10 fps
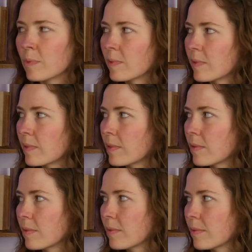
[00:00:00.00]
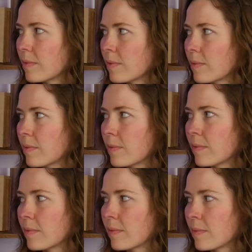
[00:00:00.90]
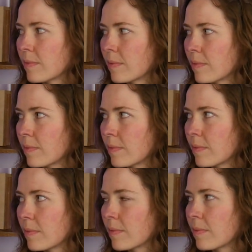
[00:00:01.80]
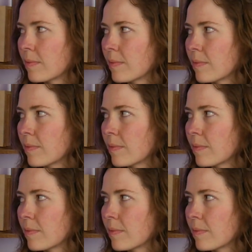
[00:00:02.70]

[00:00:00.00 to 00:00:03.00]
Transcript: (not speaking)